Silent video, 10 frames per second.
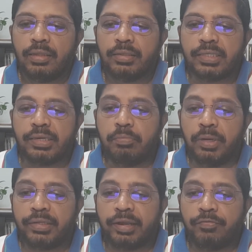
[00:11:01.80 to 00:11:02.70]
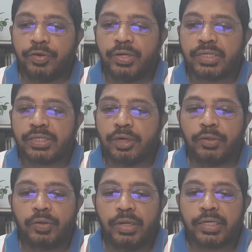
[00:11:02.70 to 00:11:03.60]
The symbol therefore is
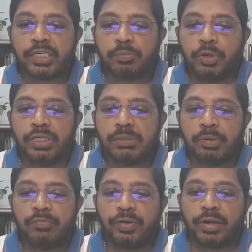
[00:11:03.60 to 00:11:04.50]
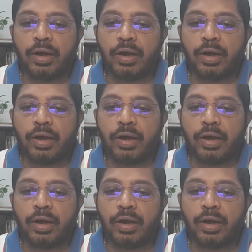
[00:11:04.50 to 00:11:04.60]
not only responsible for